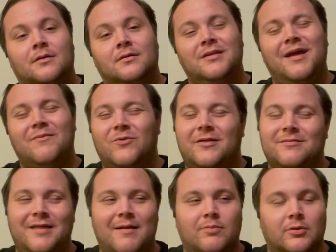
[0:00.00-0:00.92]
Not
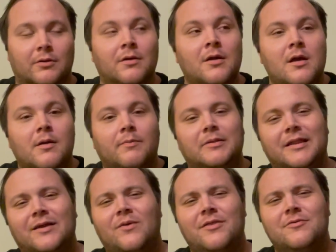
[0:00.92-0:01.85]
blow,
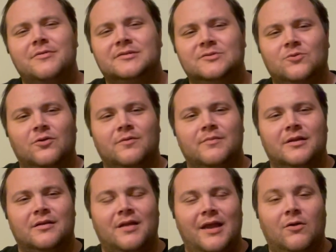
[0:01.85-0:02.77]
but weather the storm
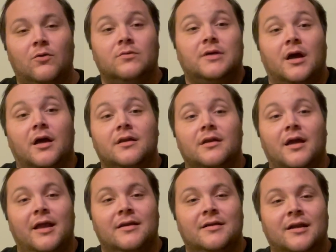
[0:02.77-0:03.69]
and hold on
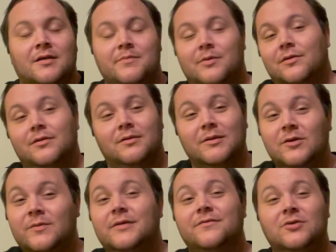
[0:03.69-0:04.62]
and kind of build a
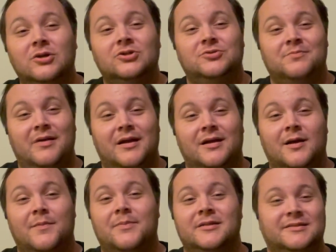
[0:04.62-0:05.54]
little bit of a cushion back
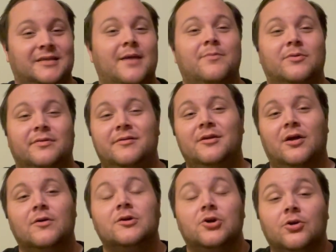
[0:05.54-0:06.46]
up and escape with, you
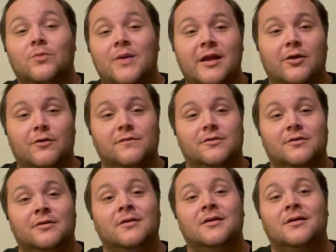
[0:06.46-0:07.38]
know, a good win over